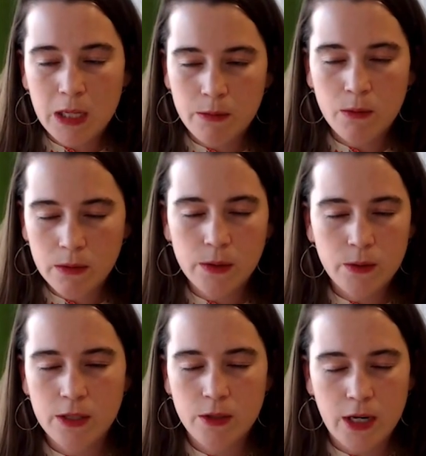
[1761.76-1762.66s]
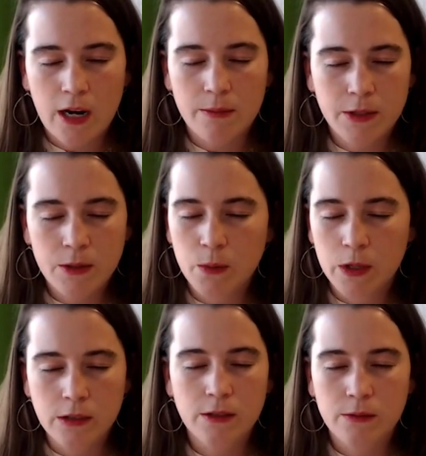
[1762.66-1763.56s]
People will lose their jobs who
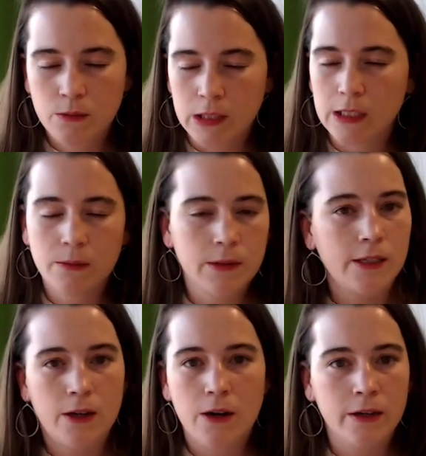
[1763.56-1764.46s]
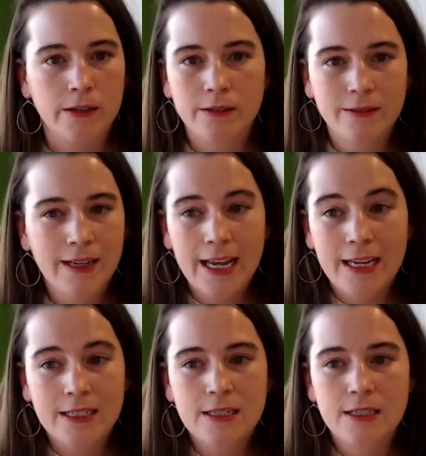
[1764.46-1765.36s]
worked really, really hard.
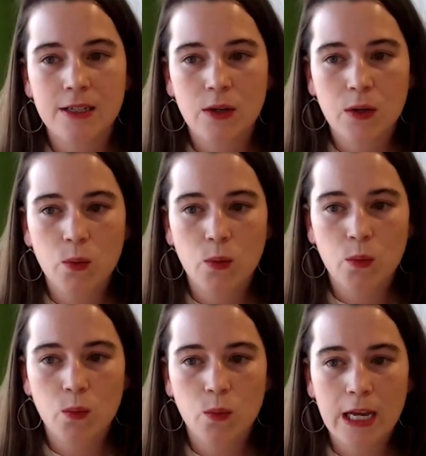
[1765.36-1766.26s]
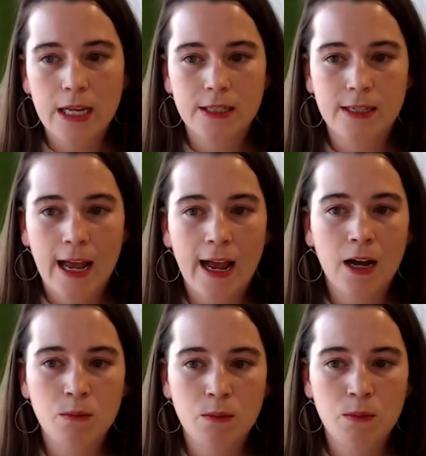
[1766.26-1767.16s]
And It's how
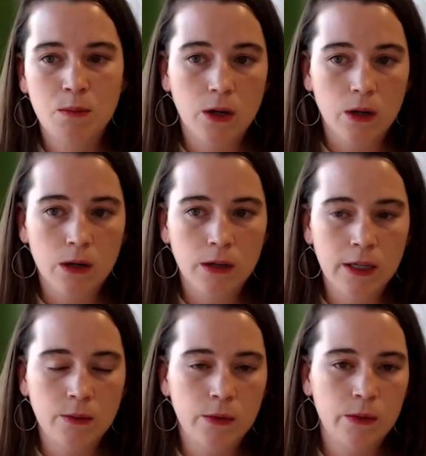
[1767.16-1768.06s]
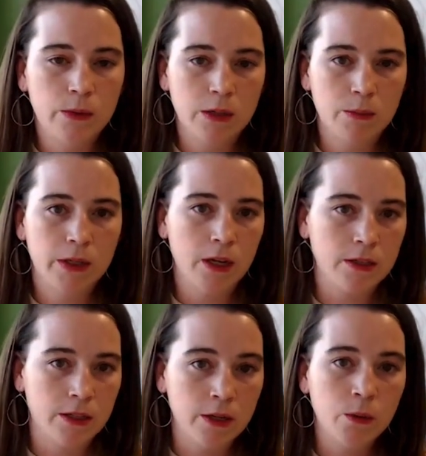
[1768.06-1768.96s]
much scarring we want to put
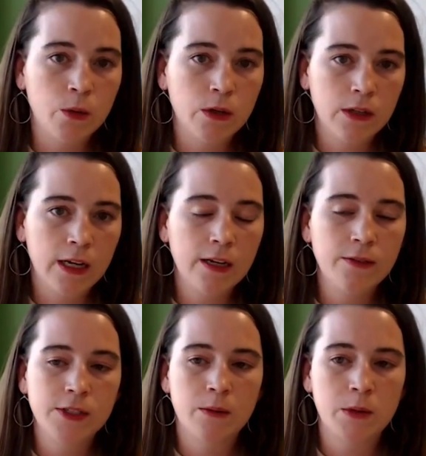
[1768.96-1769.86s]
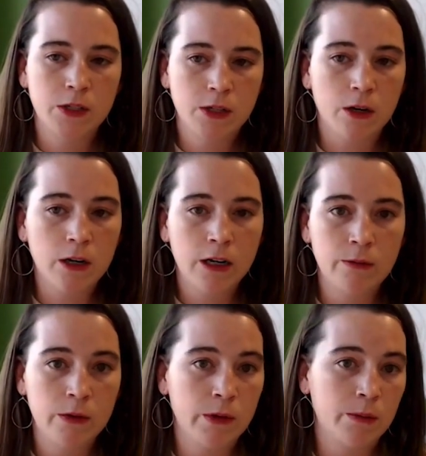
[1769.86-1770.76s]
onto their work lives, how much scarring
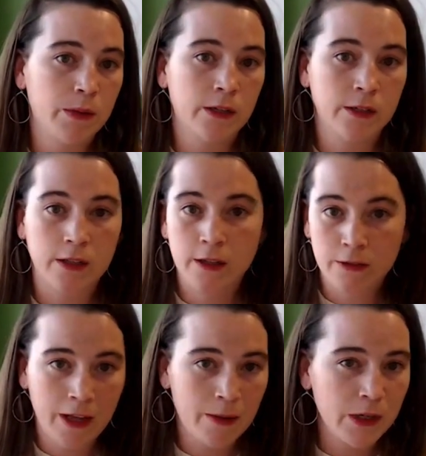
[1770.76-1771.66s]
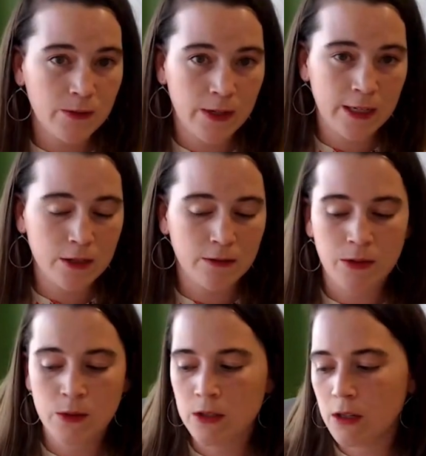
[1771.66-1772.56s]
we want to put onto their family's financial
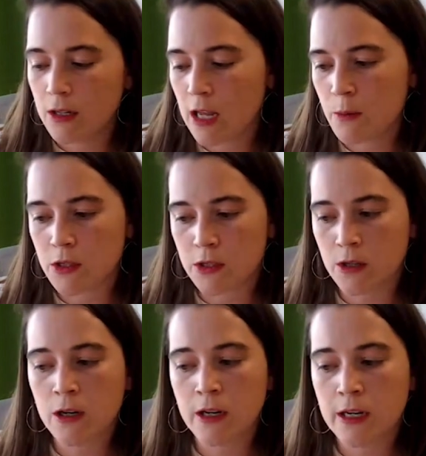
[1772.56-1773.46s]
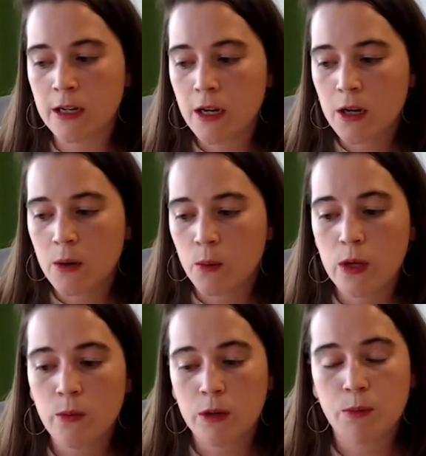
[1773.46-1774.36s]
future, and how much scarring
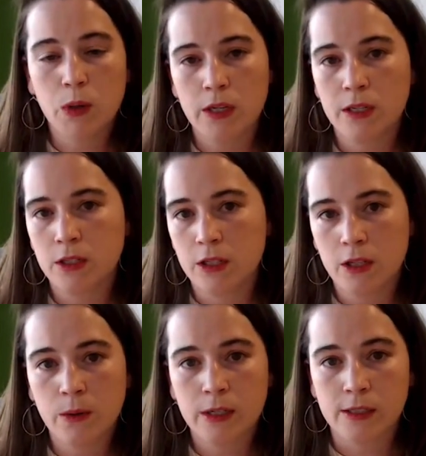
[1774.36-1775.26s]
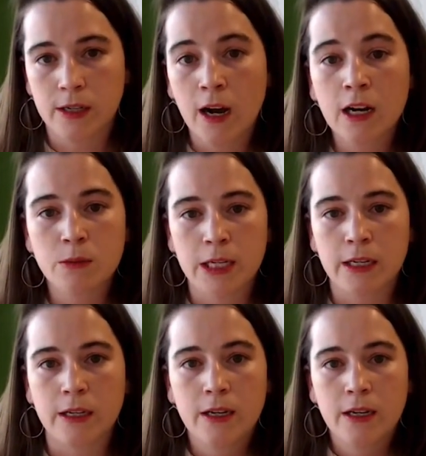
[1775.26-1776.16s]
we want to put into the U.S.
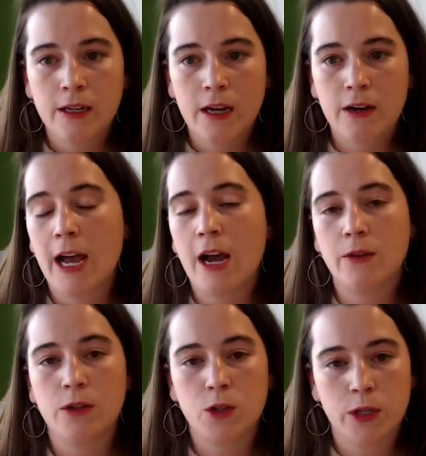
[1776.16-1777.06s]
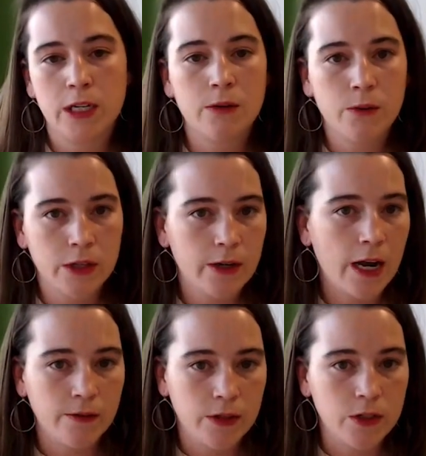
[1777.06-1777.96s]
economy of how they're treated when they're
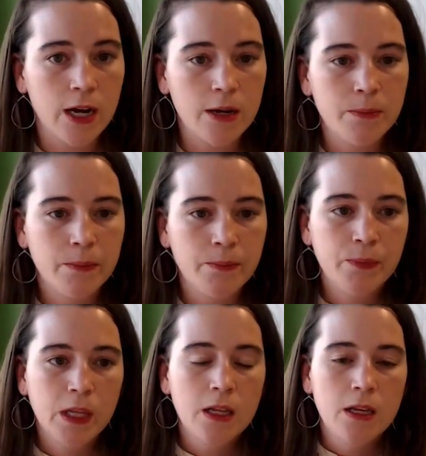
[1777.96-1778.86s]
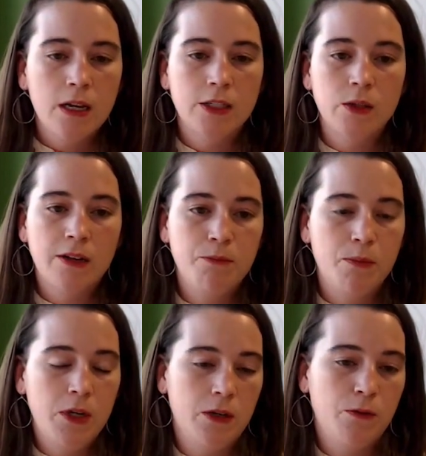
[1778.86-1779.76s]
out of the job. And
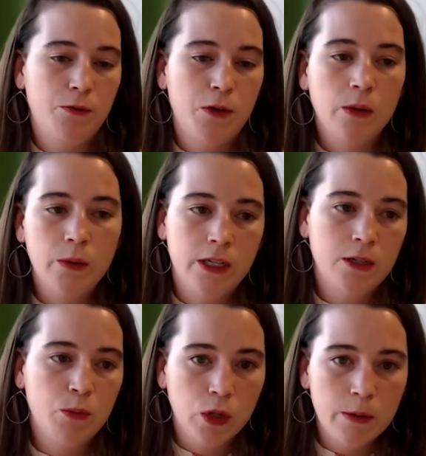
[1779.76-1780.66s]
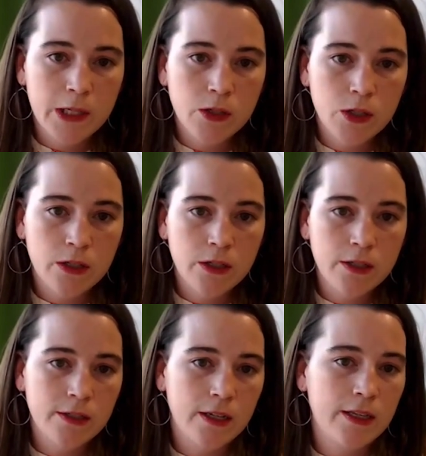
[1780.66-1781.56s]
so following unemployment
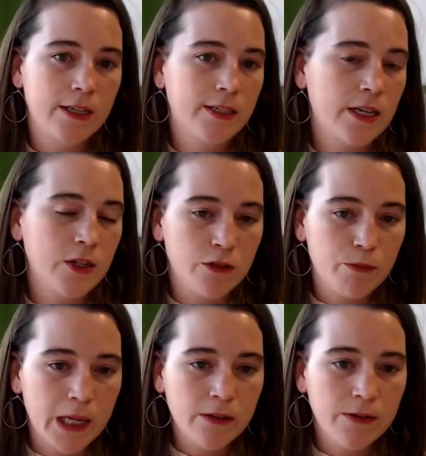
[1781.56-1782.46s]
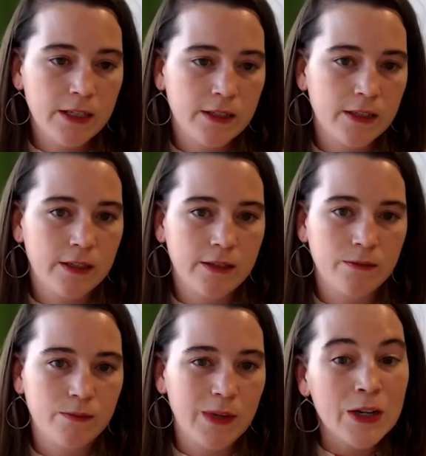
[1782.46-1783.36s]
insurance and the extension of benefits and the
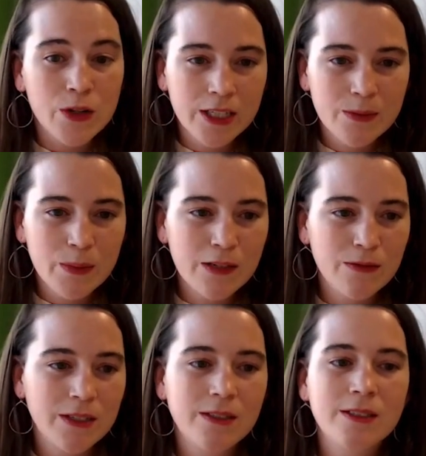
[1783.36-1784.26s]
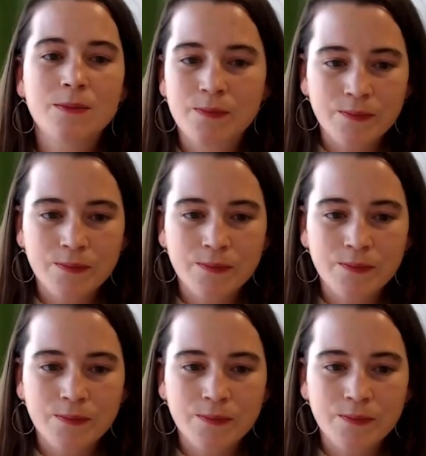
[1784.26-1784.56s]
increase in benefits,